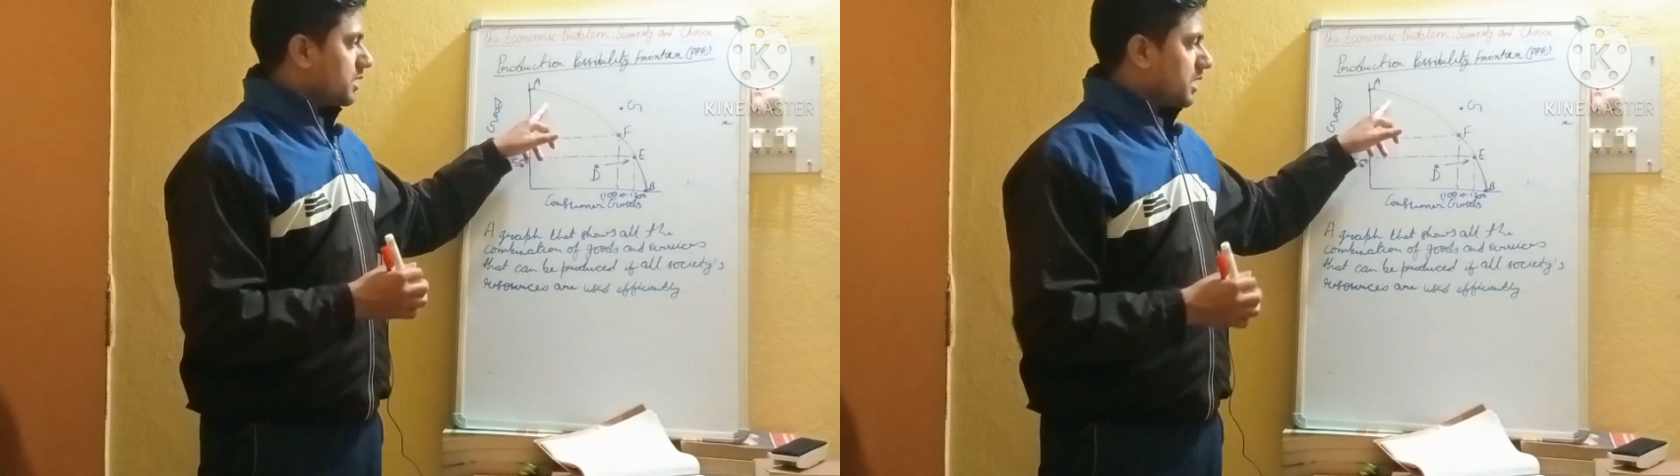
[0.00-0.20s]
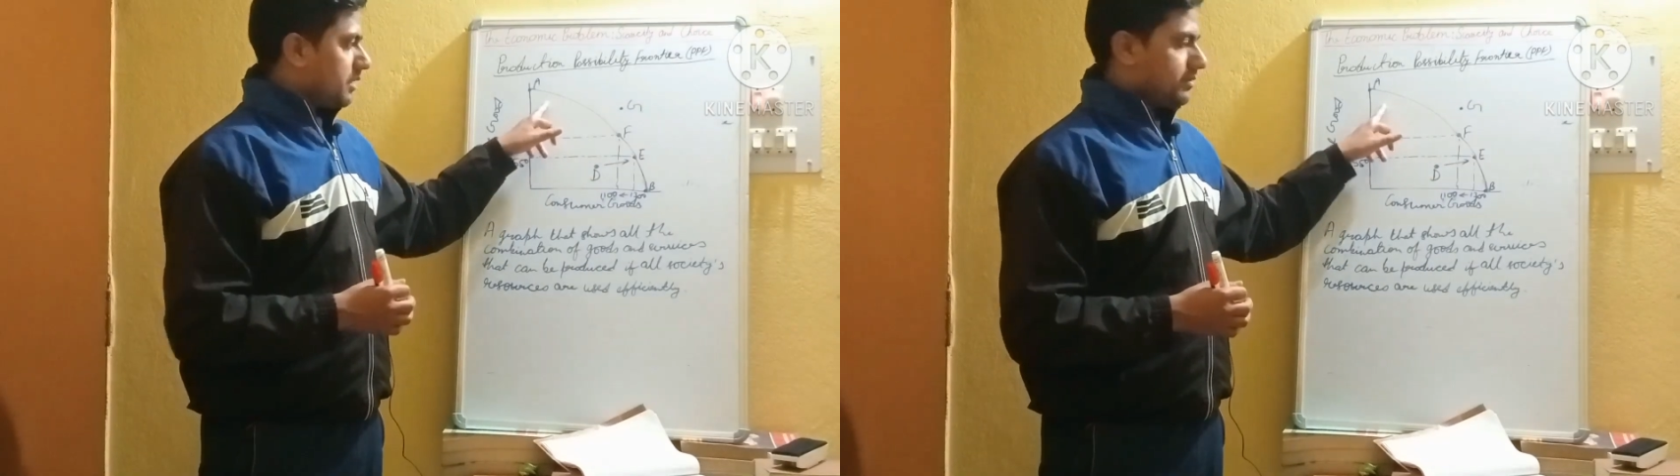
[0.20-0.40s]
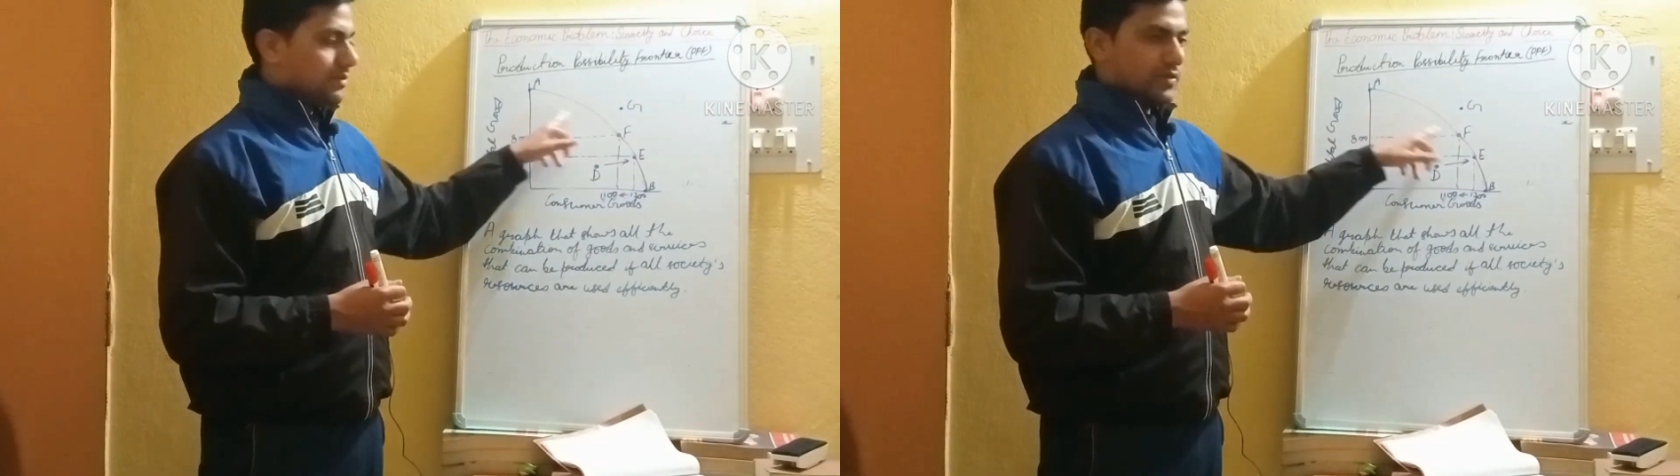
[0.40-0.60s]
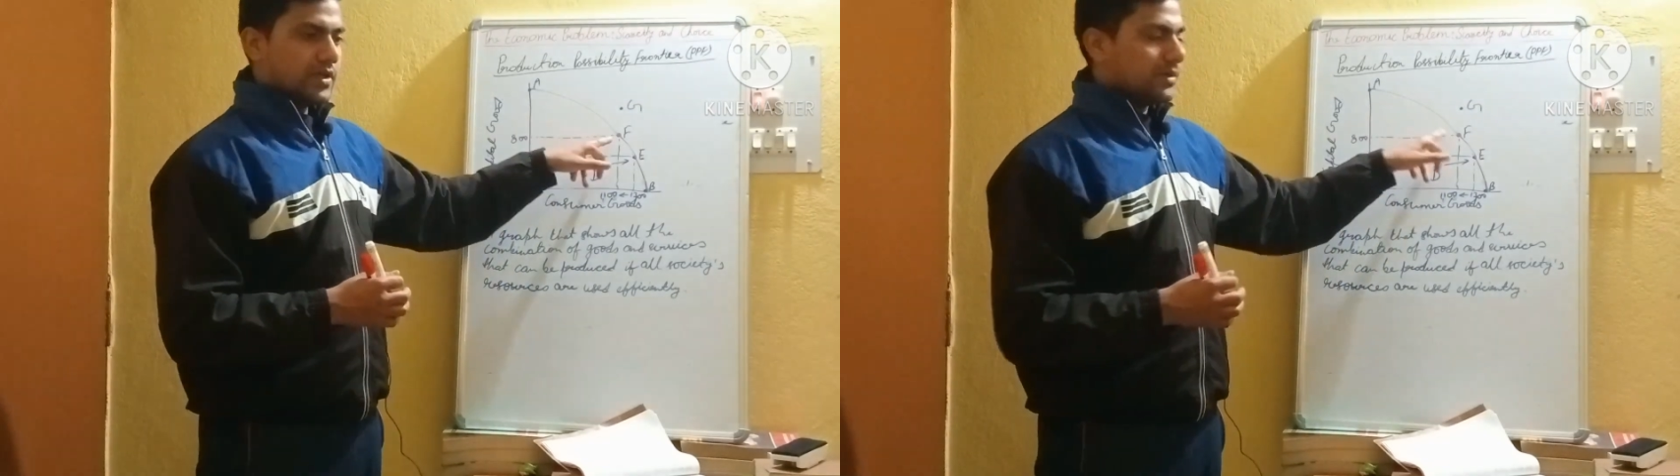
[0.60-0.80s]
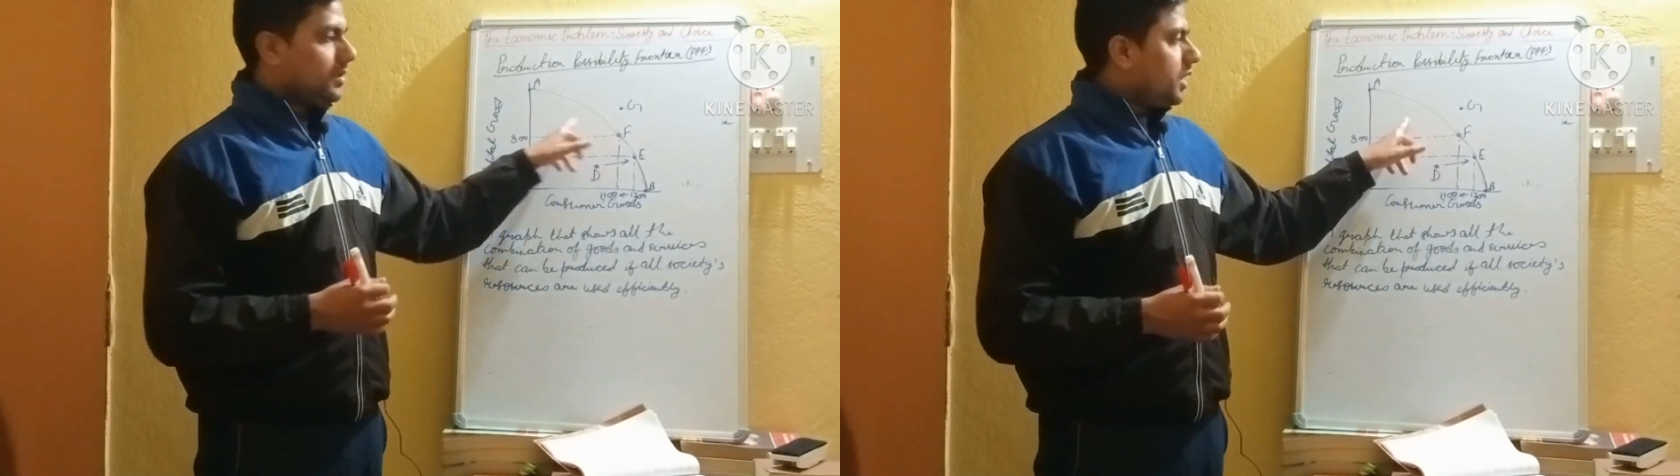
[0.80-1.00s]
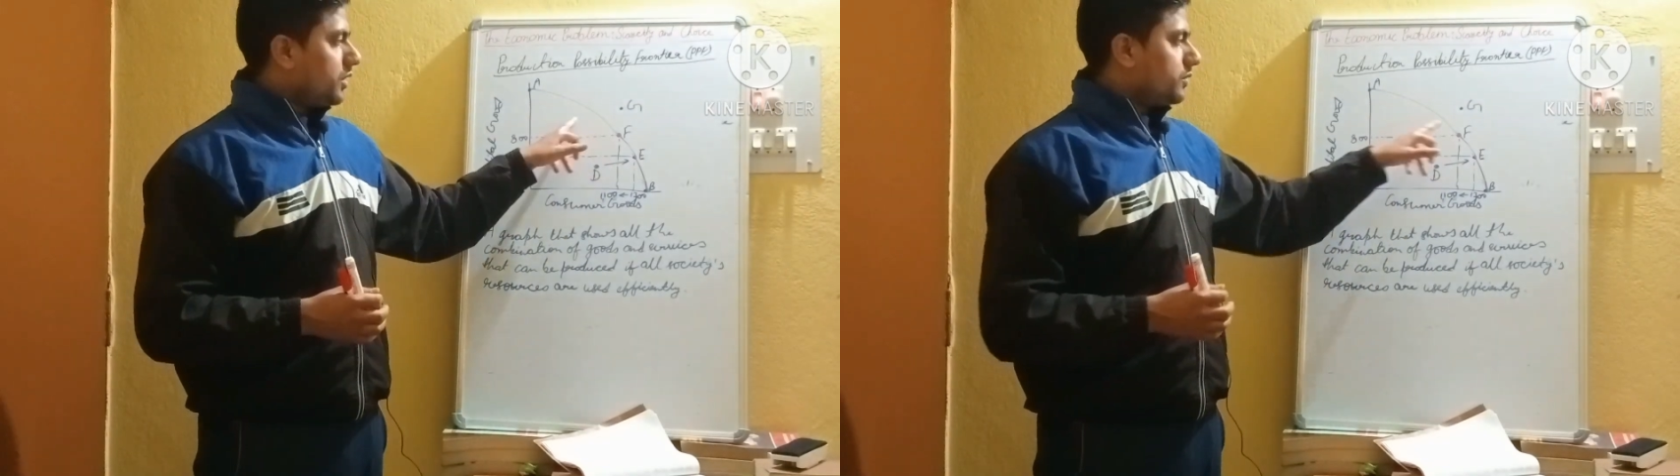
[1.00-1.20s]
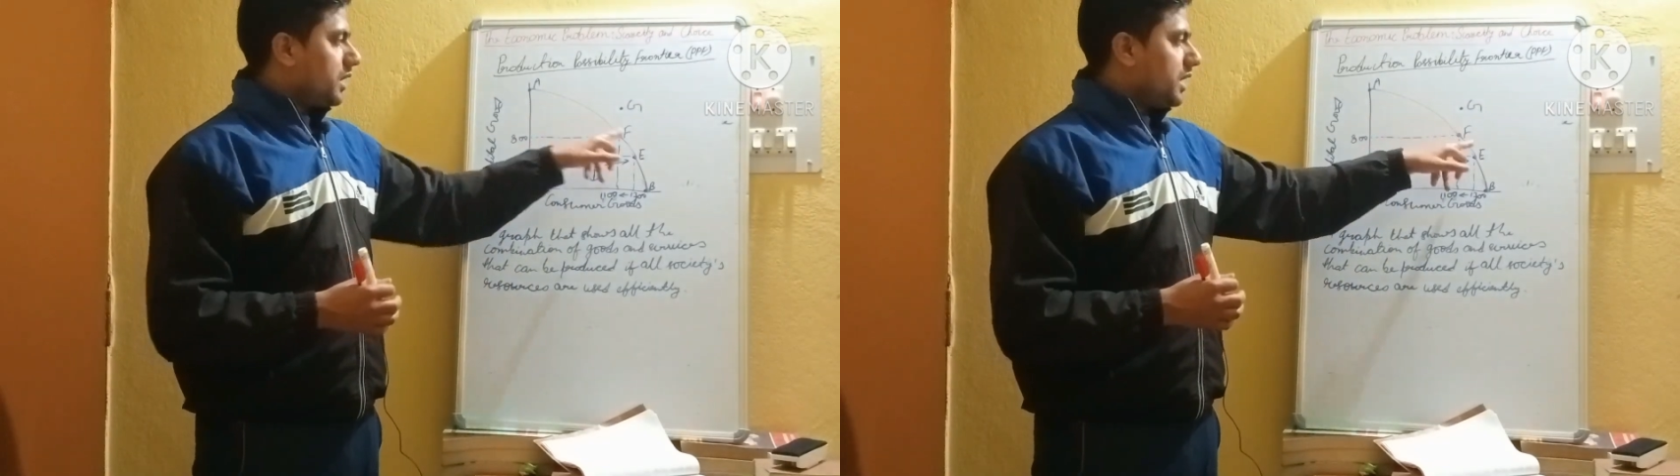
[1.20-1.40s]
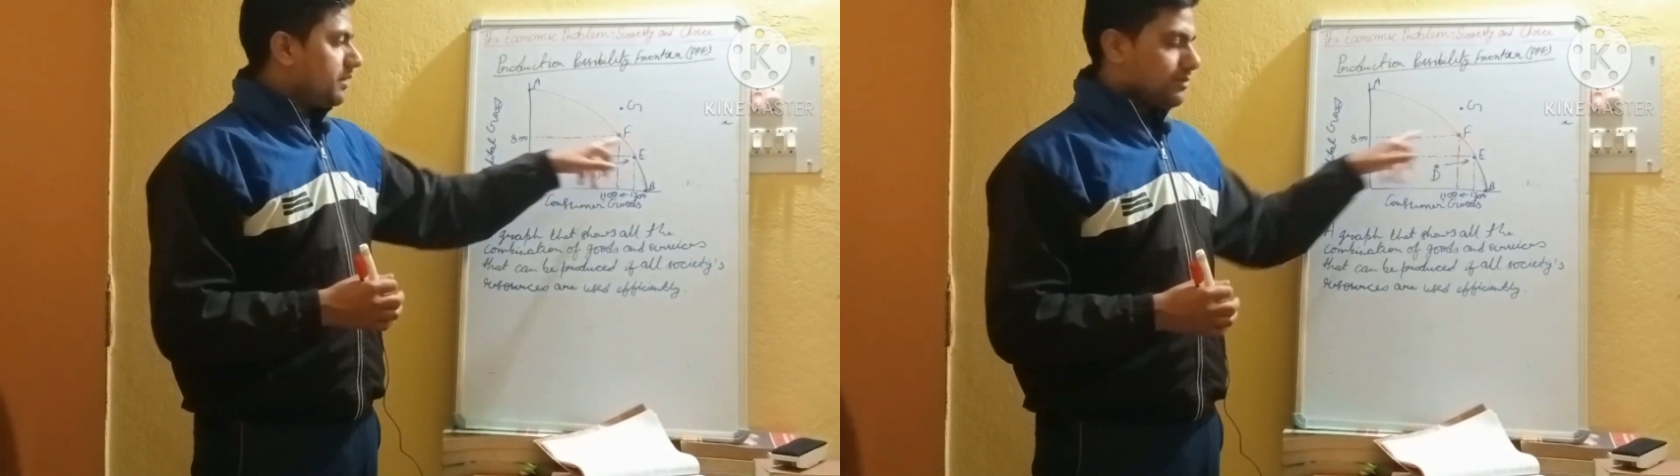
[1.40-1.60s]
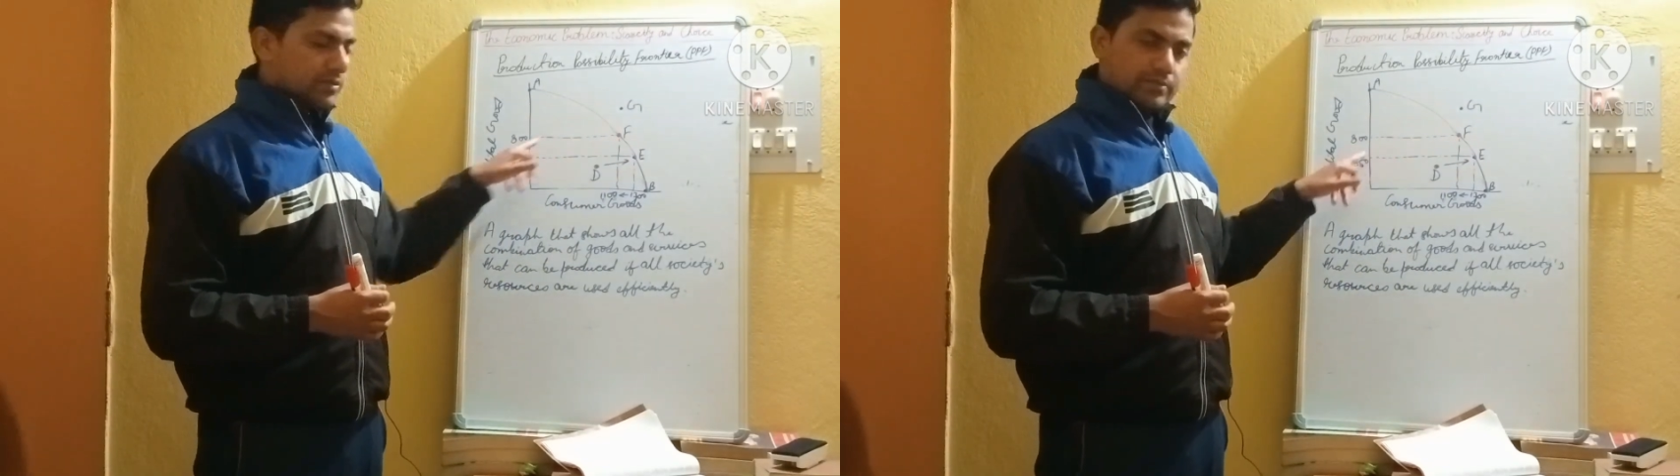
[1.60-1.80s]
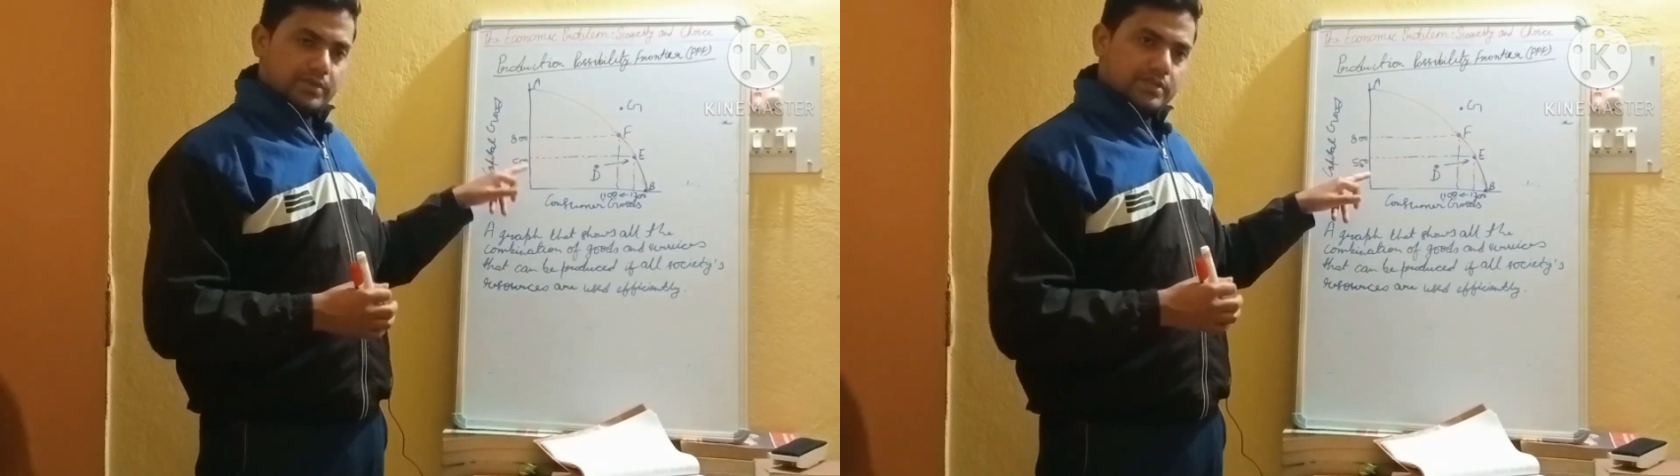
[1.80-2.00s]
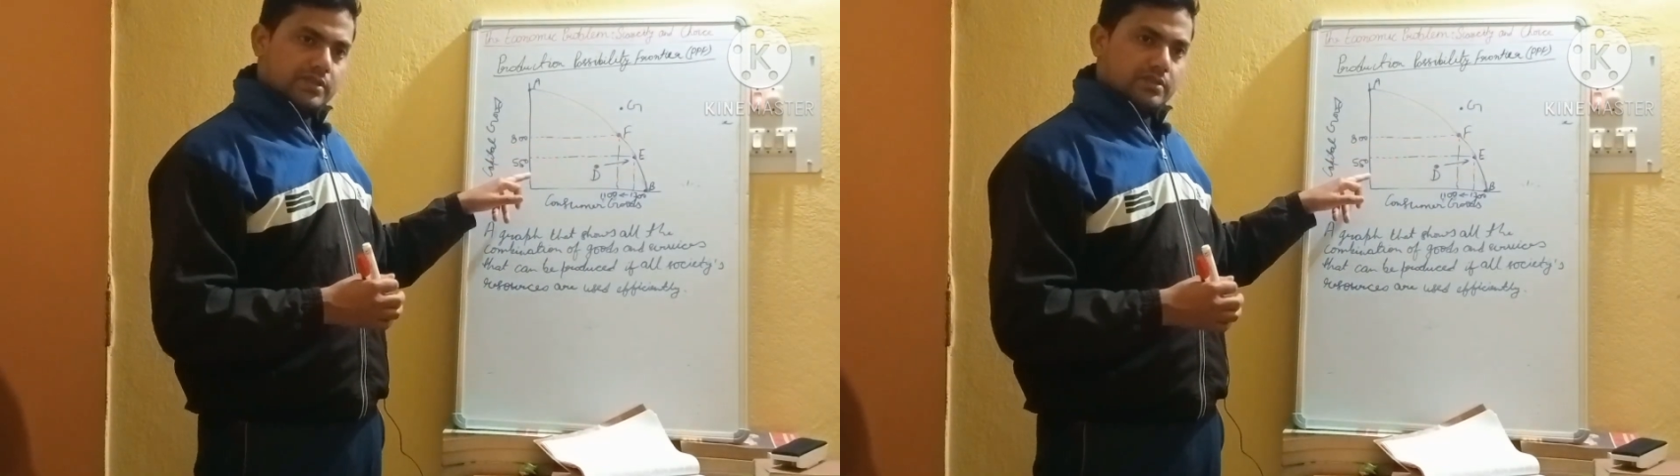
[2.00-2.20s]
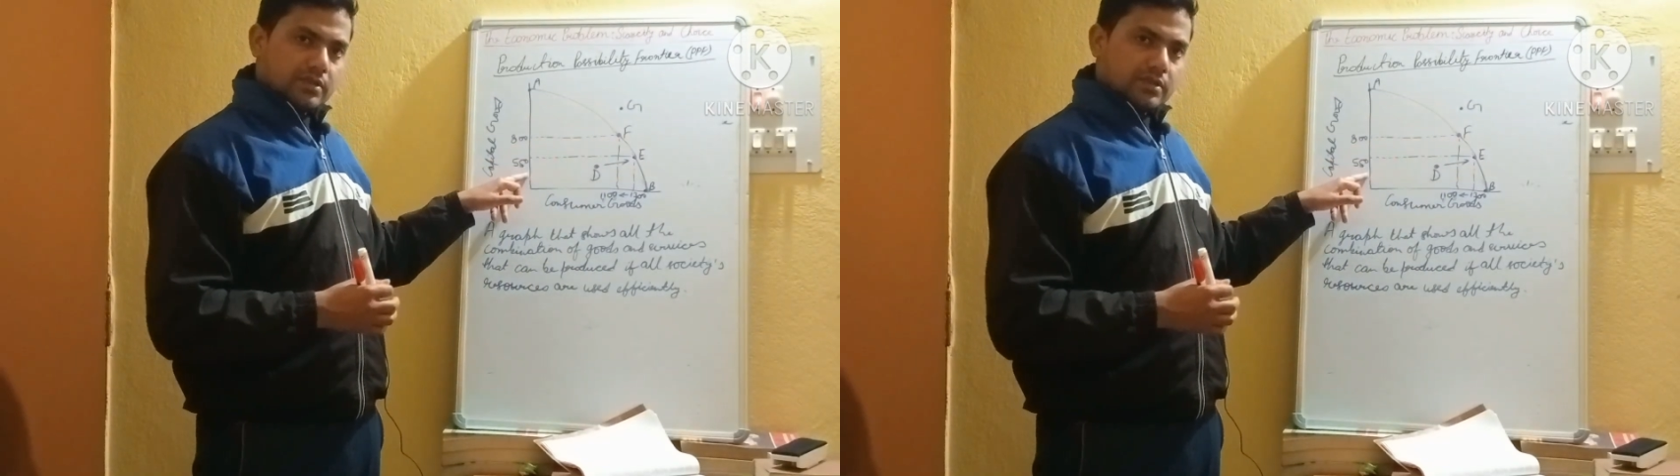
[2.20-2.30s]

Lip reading: graph. Okay, to the left of this